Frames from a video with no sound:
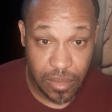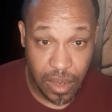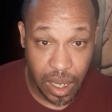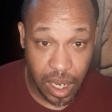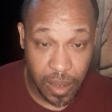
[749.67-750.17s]

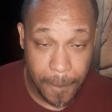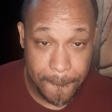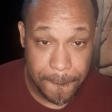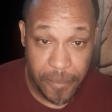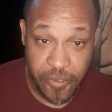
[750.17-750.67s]
um,
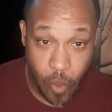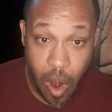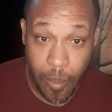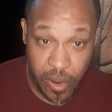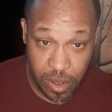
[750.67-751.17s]

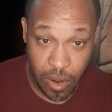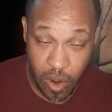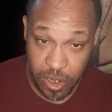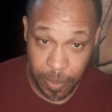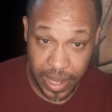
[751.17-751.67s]
form on your,
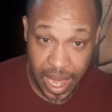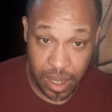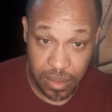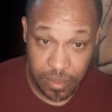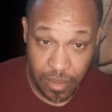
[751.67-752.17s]
on your plant,
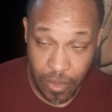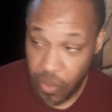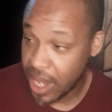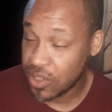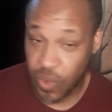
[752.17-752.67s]

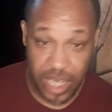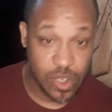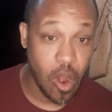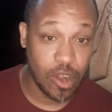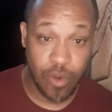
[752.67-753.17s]
when they, when they
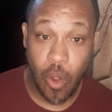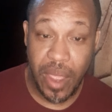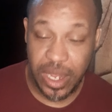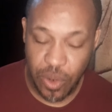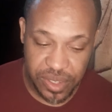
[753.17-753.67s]
start
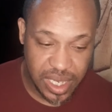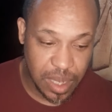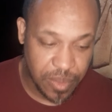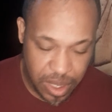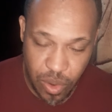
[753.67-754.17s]
growing, you can see
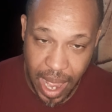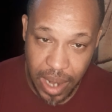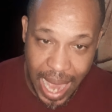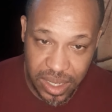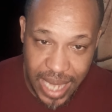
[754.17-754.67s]
them, you got
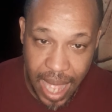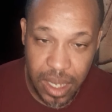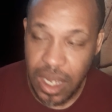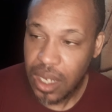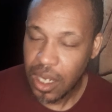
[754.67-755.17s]
actually got,
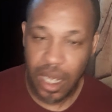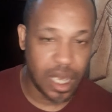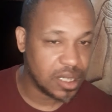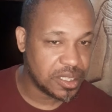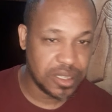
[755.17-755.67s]

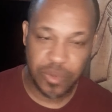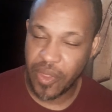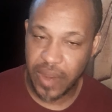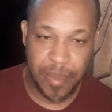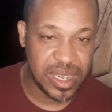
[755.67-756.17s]
uh,
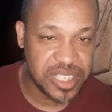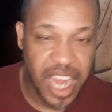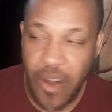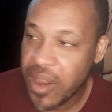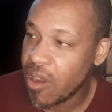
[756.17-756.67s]
whether it be
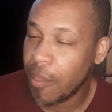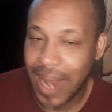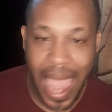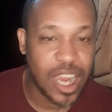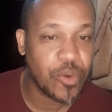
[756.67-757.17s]
cherry or
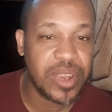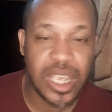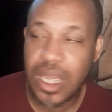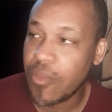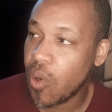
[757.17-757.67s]
Black
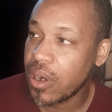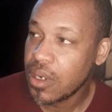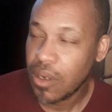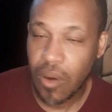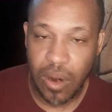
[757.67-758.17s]
Krim or,
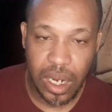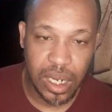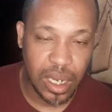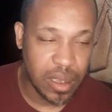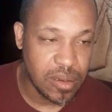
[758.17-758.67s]
or,
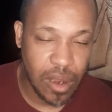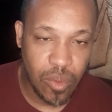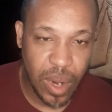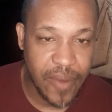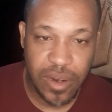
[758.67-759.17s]
uh, you know,
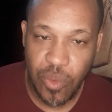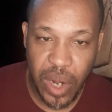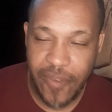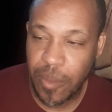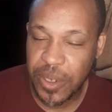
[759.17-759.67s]
whatever,
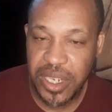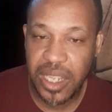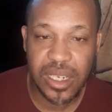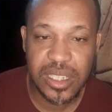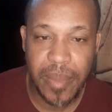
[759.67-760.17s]
whatever
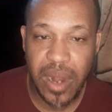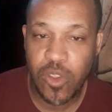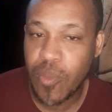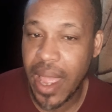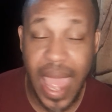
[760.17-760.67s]
particular tomato
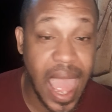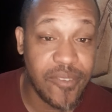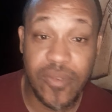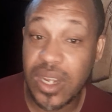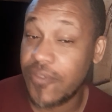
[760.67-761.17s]
you might have,
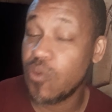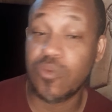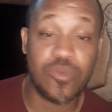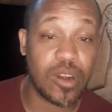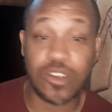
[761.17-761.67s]
even if you
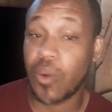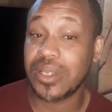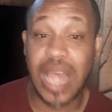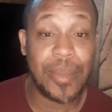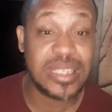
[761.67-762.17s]
growing
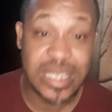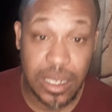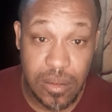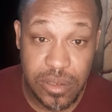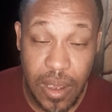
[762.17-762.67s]

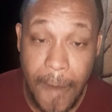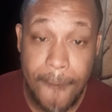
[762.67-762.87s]
tomatillos,